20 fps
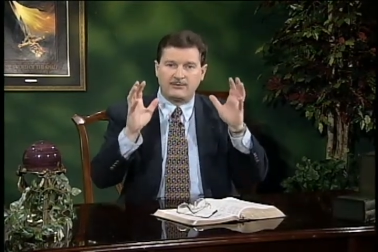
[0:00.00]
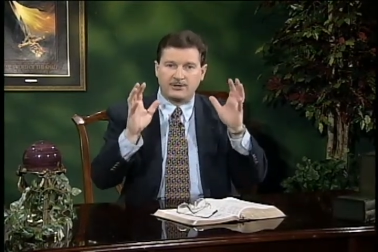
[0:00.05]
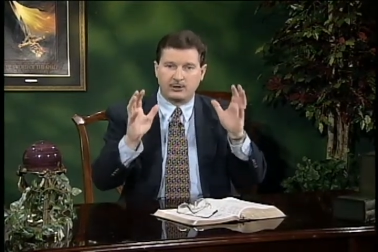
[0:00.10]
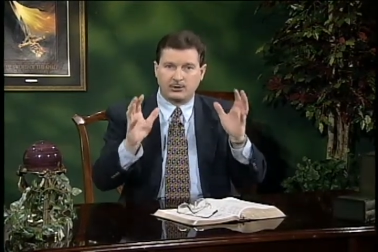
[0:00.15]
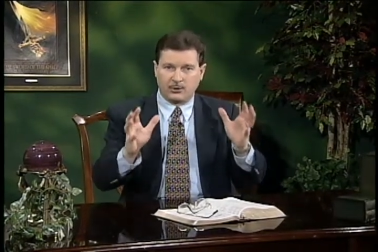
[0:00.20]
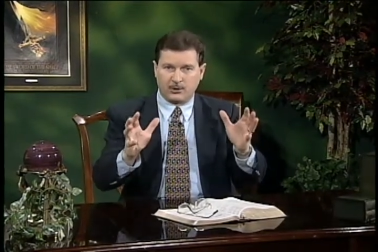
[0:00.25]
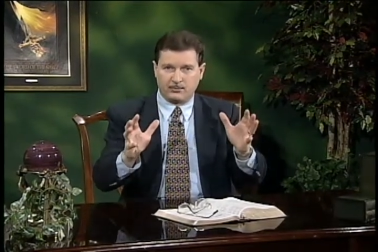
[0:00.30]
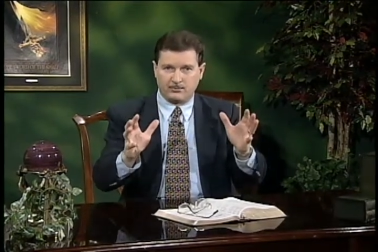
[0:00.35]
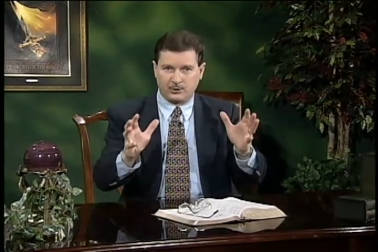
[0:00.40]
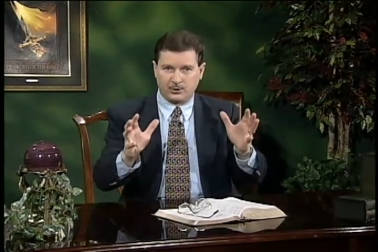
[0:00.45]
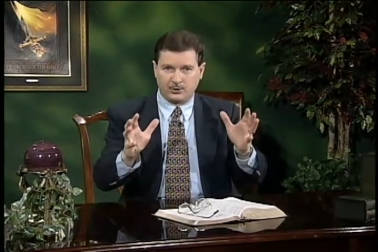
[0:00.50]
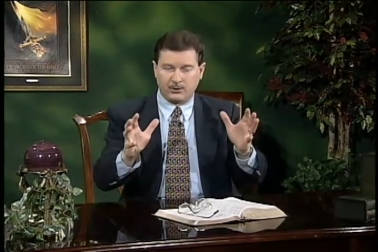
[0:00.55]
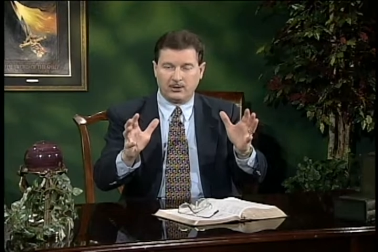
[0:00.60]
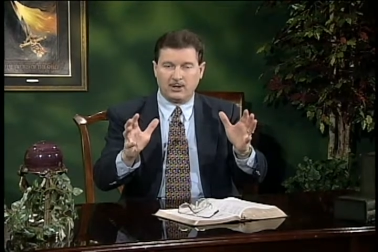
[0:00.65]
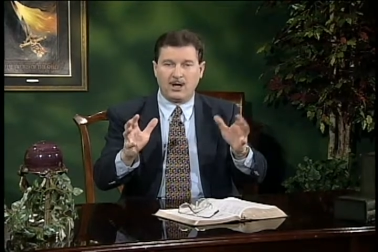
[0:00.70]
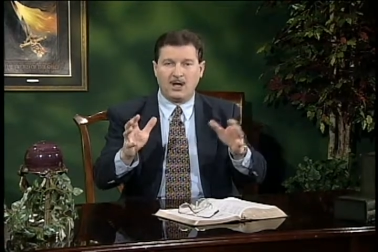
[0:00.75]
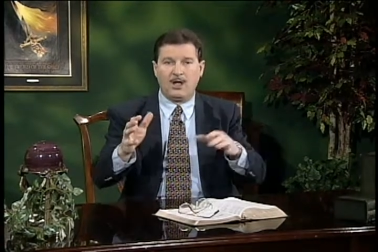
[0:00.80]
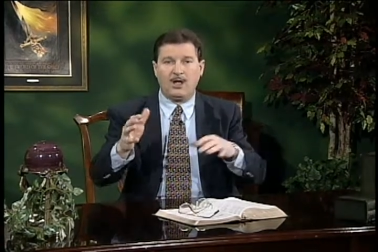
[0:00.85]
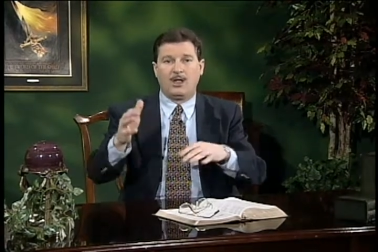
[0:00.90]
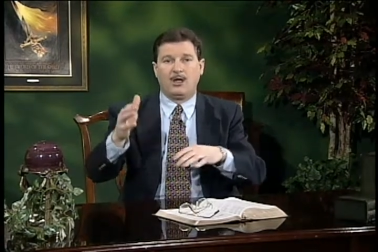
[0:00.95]
Scripture
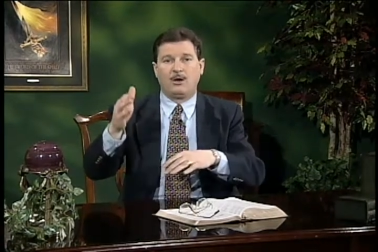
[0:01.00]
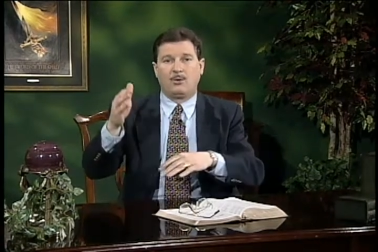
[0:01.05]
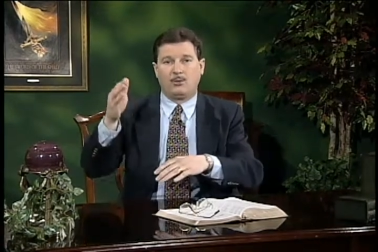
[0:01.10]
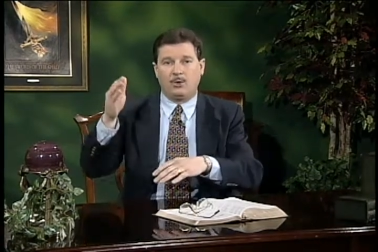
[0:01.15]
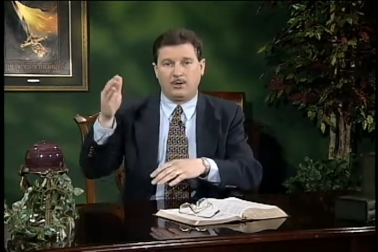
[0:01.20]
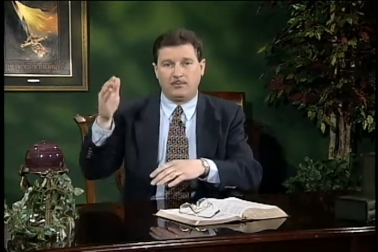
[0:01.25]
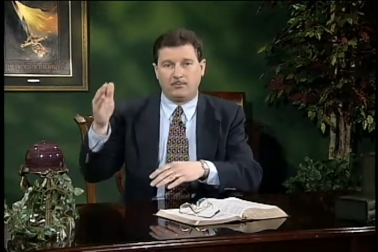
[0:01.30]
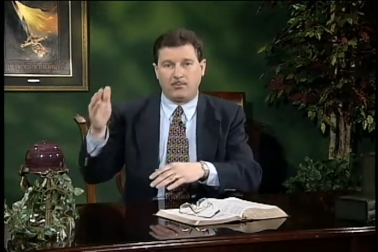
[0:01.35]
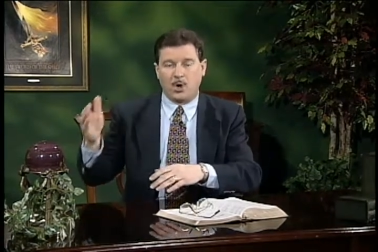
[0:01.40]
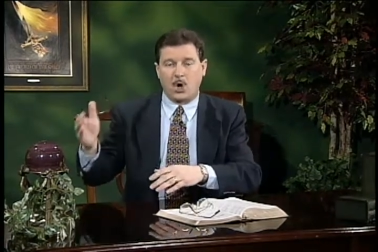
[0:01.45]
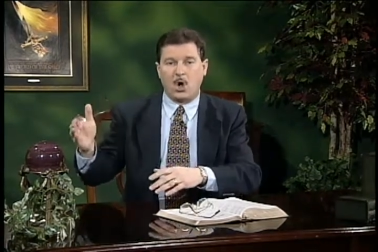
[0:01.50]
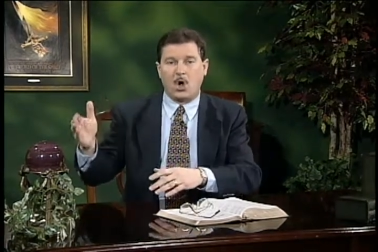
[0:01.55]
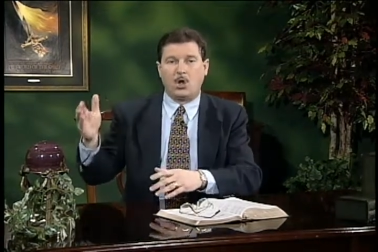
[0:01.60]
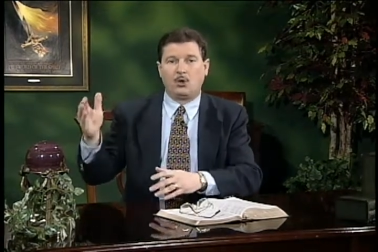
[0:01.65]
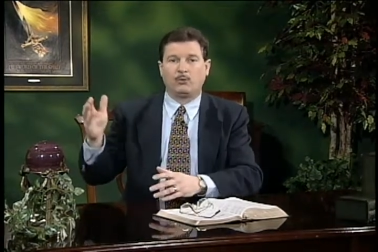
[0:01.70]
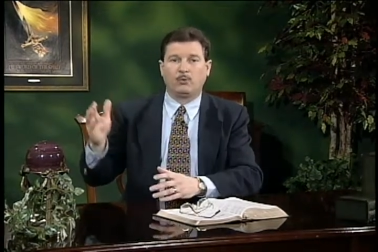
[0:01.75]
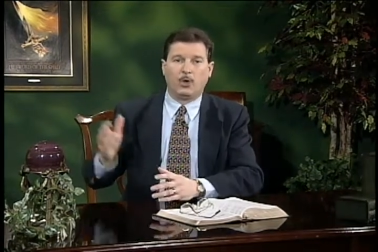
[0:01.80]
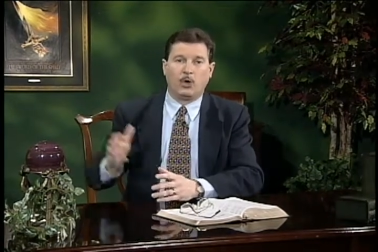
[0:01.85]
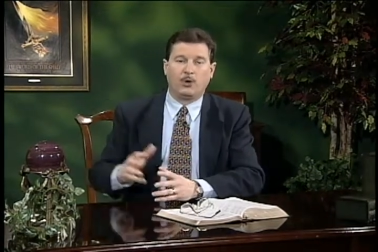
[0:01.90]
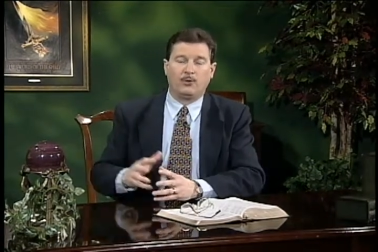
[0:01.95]
when Paul
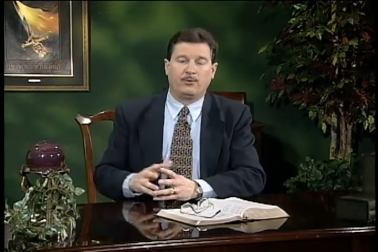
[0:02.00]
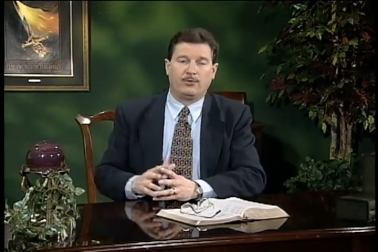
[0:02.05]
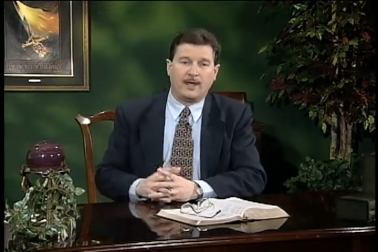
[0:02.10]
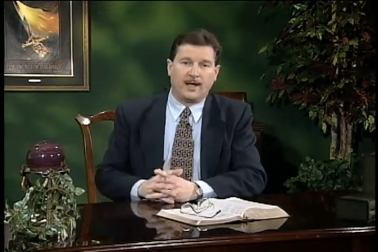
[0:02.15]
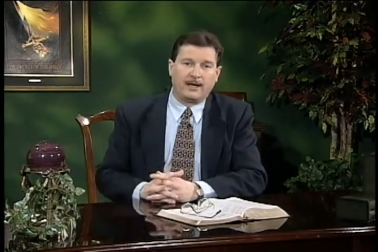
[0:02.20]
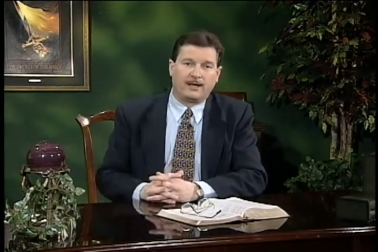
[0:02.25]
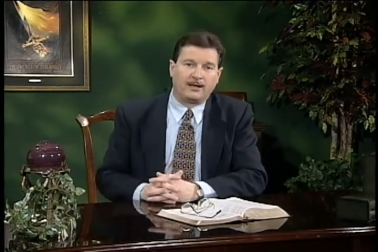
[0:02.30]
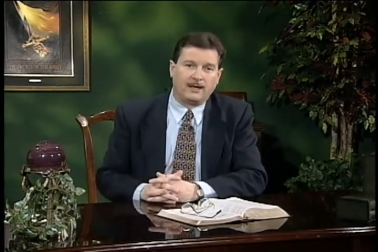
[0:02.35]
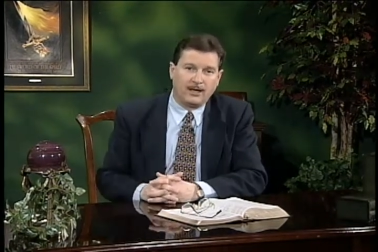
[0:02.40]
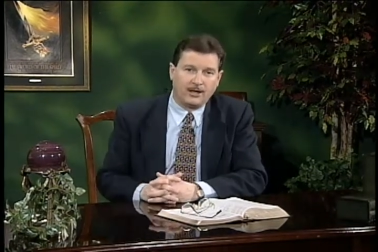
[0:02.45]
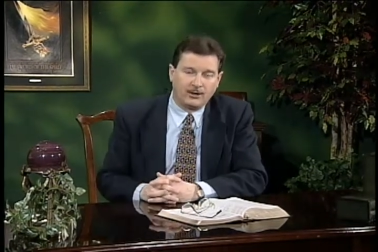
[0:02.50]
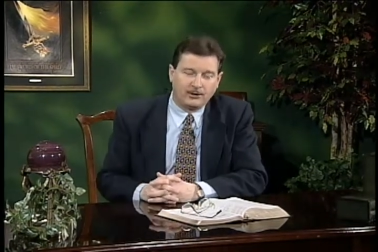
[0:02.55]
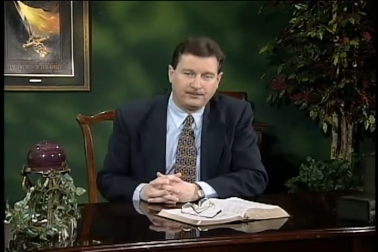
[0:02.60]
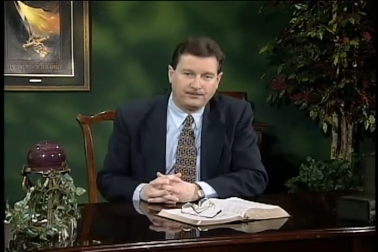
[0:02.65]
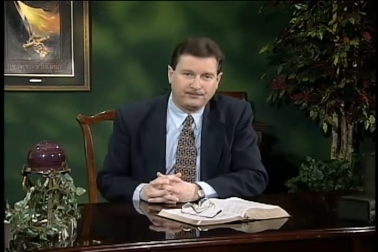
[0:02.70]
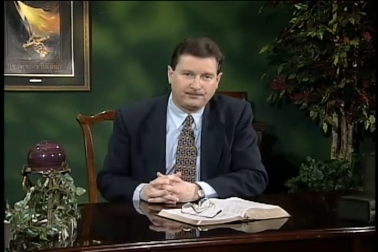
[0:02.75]
wrote that letter.